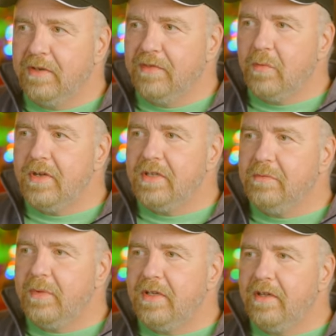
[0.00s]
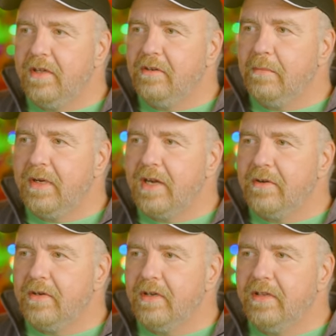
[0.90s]
But if it was, we call increment
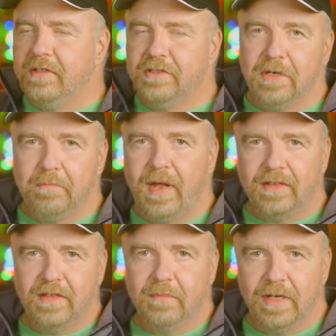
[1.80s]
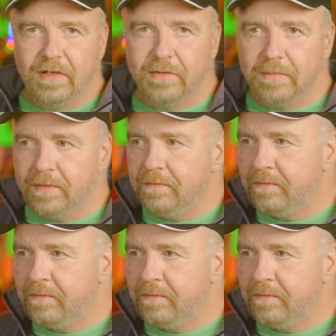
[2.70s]
hour and then jump back to the main loop.